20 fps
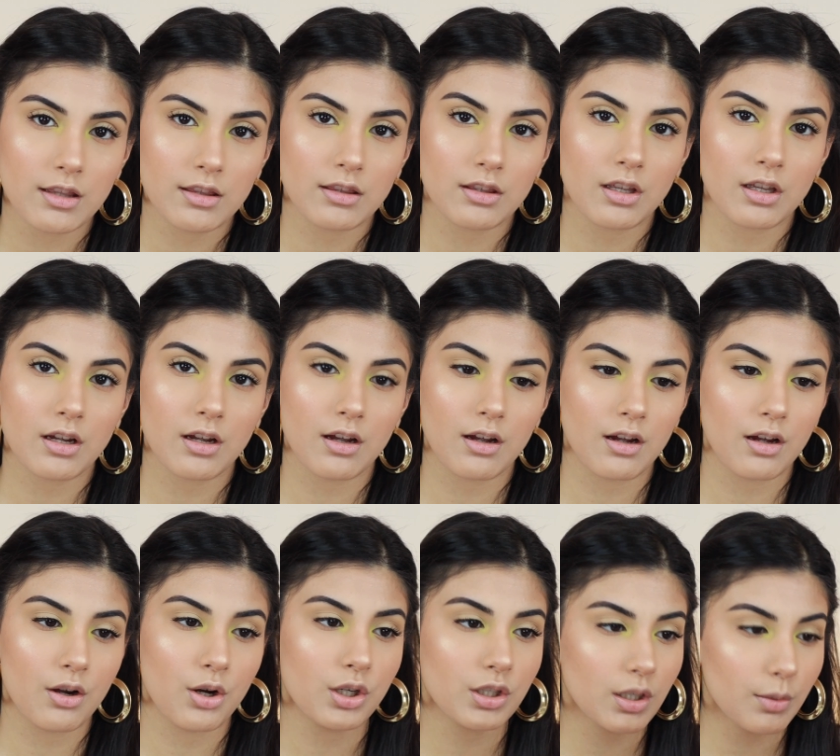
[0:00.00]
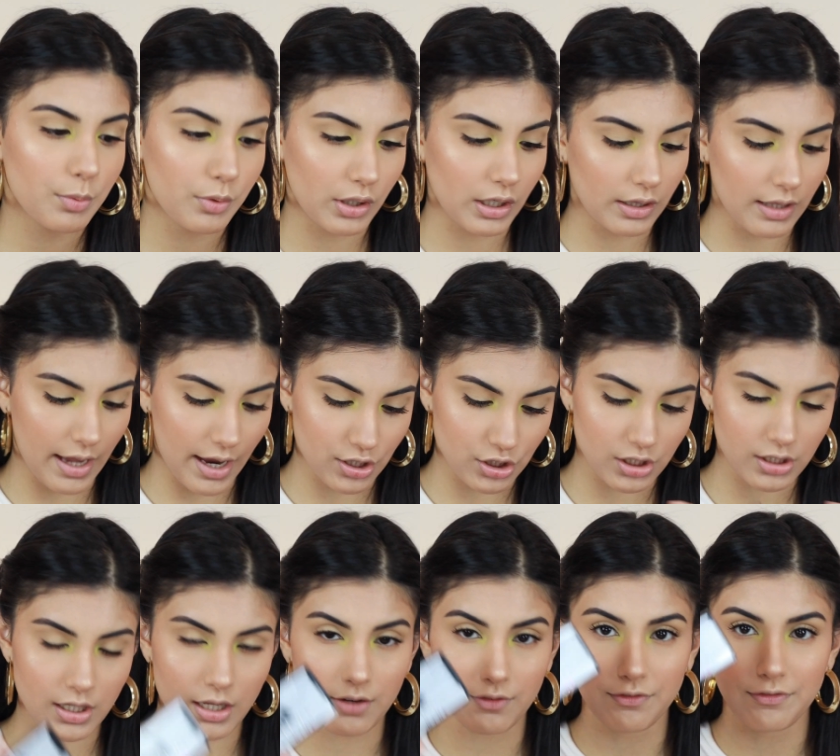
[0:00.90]
then the Huda Beauty
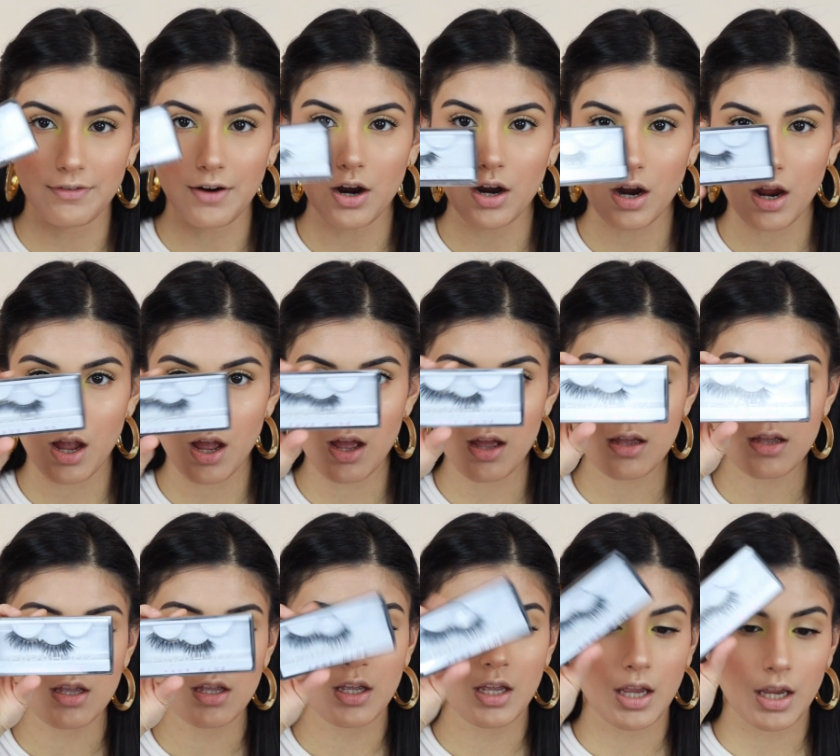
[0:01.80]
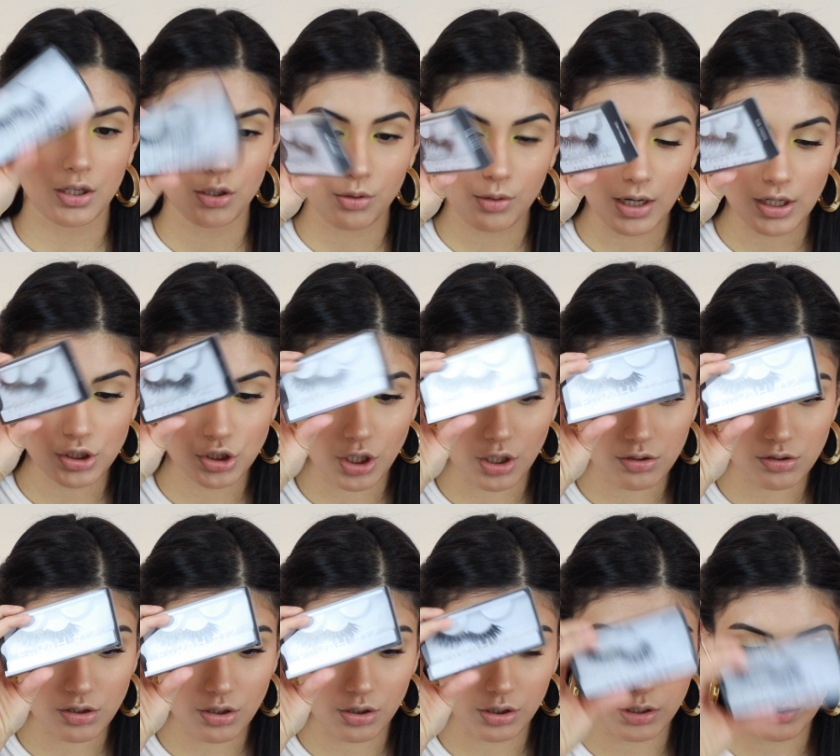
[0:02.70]
lashes and Farah. And you guys
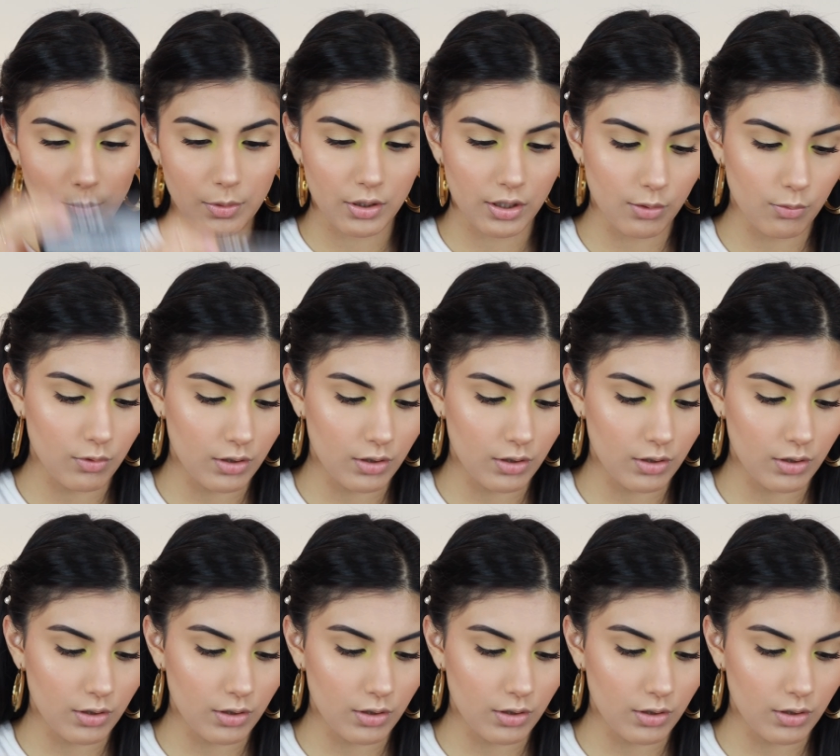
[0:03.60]
chose the Huda Beauty